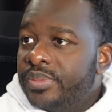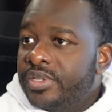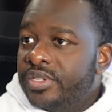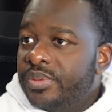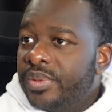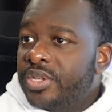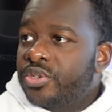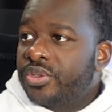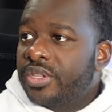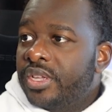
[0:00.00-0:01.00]
to make
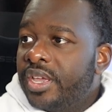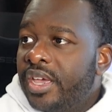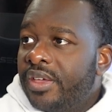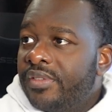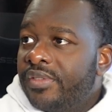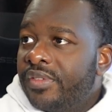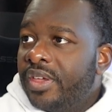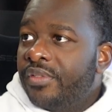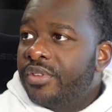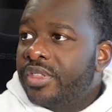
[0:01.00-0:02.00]
sure that they have
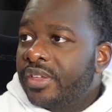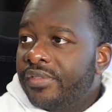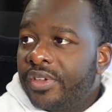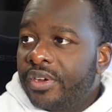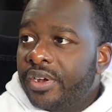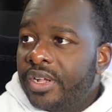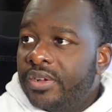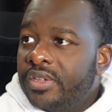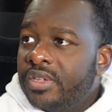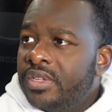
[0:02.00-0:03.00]
everything figured out.
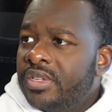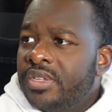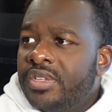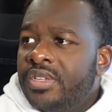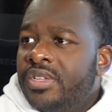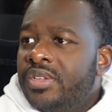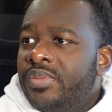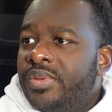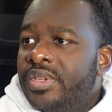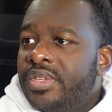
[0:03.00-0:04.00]

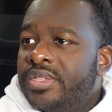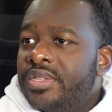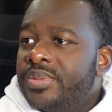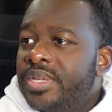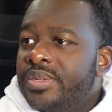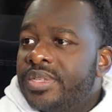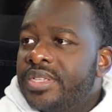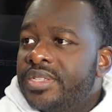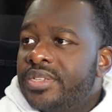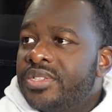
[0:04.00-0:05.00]
Man, sometimes
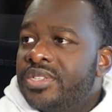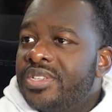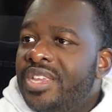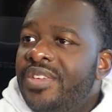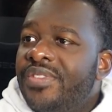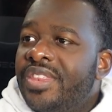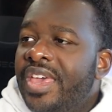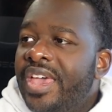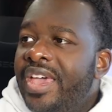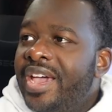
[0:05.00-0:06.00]
even
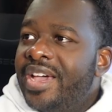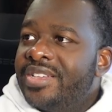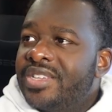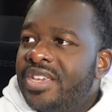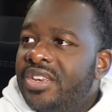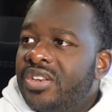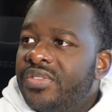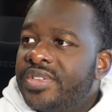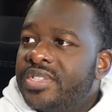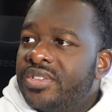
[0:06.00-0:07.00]
that ask in and of
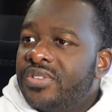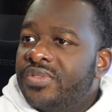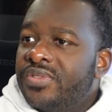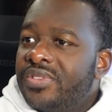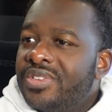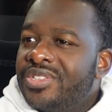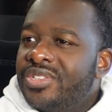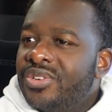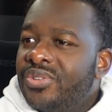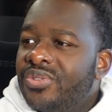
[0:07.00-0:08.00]
itself is
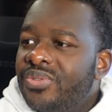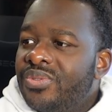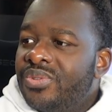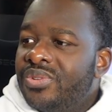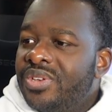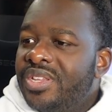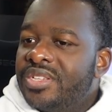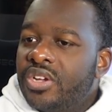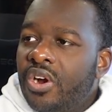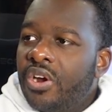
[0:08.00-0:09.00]
so
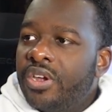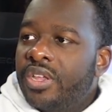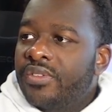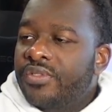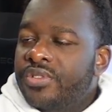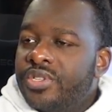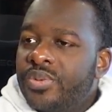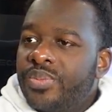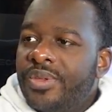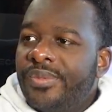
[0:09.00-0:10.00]
disheartening for some
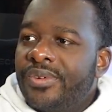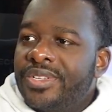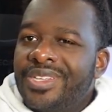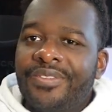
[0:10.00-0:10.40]
people, because they